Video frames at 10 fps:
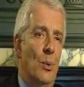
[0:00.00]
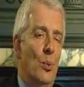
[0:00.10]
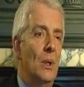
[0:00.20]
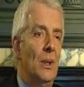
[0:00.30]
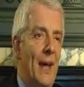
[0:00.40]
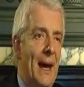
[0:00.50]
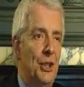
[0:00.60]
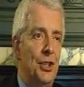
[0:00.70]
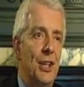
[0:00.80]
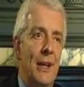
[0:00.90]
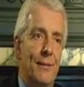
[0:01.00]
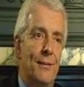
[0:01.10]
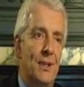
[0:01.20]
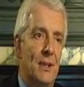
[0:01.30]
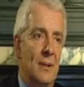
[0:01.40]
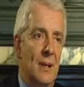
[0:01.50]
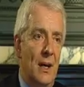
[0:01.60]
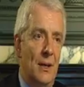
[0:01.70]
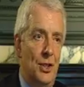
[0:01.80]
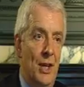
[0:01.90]
will that shift
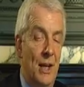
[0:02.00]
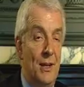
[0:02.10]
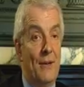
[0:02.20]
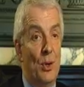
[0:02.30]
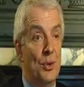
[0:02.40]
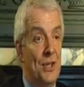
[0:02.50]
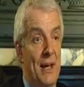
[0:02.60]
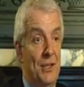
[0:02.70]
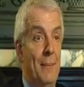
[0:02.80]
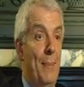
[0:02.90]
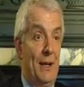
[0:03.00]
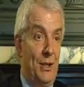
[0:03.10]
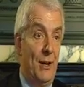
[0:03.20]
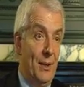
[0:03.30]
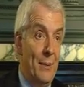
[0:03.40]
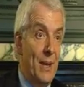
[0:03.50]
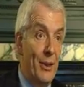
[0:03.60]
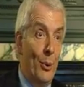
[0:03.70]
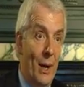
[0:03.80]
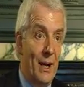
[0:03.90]
change? Now, of course, that has an impact. Scotland come the
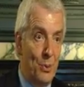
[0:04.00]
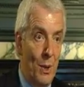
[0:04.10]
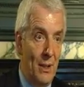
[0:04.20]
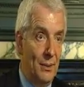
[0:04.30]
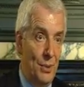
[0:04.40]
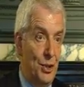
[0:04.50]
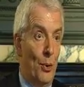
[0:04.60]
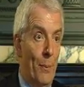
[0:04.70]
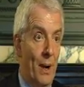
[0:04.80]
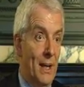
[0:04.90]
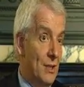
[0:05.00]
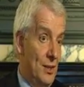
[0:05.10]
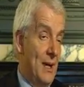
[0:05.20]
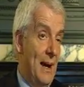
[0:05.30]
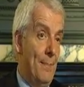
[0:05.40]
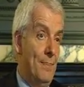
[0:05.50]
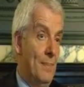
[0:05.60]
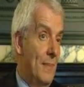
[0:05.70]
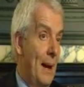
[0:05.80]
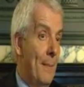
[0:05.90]
other way as well with short breaks, because our
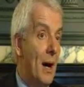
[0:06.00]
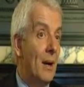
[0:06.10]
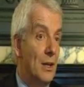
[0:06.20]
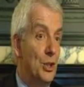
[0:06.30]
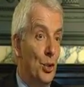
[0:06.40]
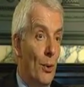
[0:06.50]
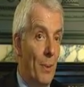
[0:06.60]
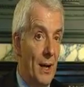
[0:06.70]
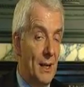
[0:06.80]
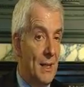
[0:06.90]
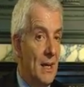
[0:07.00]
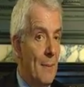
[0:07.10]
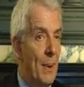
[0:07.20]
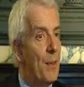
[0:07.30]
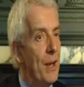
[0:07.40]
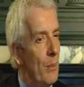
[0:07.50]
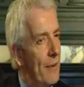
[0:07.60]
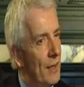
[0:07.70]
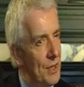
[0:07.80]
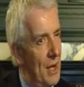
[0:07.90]
market is short breaks. But I think we've
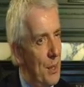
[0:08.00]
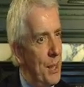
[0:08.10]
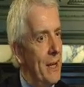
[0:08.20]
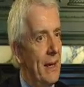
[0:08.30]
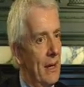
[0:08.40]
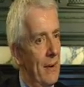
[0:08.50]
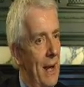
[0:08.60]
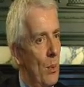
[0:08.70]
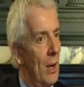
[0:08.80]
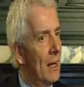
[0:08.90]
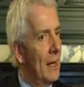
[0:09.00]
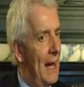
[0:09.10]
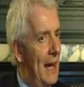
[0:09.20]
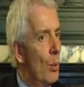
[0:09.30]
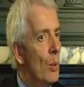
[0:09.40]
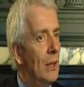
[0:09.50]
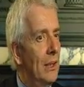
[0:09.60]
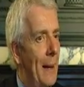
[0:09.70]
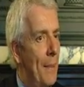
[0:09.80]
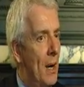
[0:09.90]
got to start thinking around, well, how will
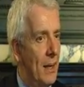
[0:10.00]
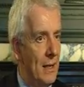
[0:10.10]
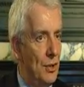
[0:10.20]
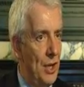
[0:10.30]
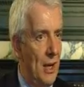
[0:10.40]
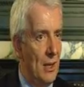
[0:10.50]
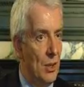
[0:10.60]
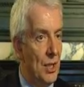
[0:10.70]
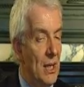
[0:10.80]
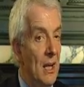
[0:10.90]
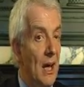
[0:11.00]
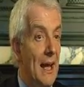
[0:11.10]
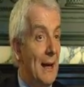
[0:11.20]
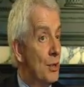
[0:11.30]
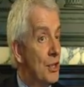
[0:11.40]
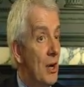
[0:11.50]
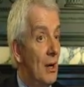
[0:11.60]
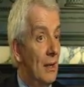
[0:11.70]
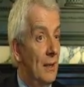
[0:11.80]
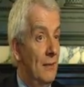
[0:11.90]
that market change, and how does
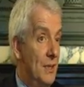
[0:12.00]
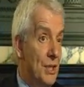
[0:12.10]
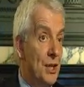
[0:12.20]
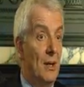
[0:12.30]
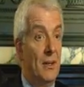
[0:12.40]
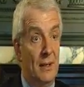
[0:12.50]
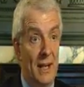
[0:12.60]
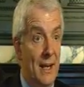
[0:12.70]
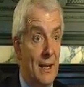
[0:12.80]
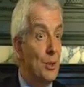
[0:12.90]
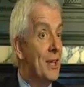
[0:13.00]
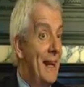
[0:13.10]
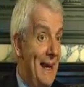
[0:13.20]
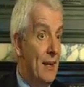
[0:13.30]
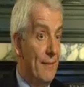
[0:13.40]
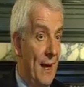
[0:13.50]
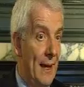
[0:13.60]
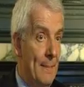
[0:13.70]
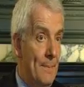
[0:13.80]
Scotland, Visit Scotland, Gleneagles get ahead of that?